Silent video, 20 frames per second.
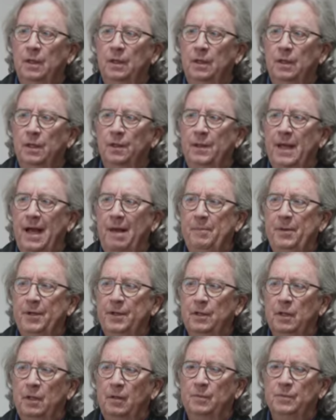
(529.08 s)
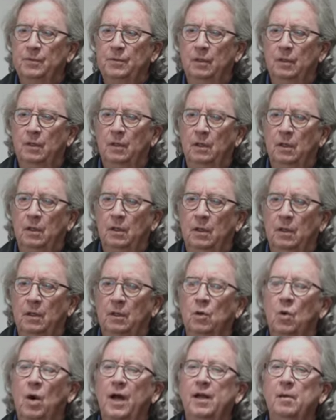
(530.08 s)
And that becomes
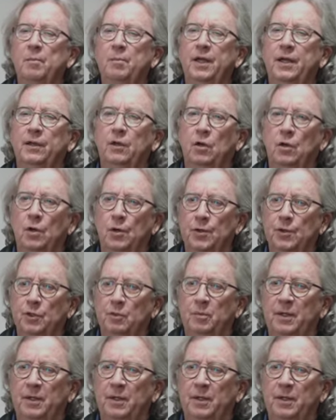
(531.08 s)
quite a big hurdle,